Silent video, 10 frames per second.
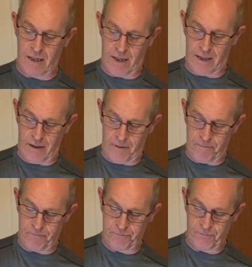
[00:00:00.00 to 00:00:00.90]

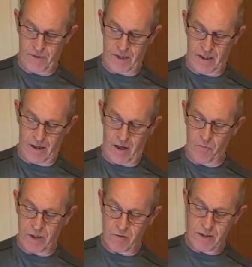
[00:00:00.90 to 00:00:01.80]
And
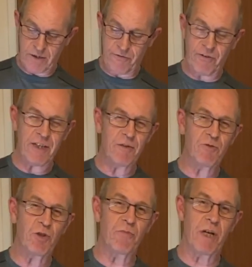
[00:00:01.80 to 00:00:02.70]
we don't need to feed them
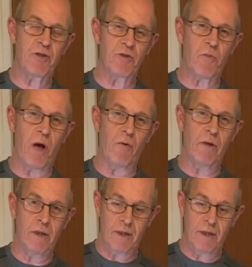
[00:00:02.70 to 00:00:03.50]
too much as well.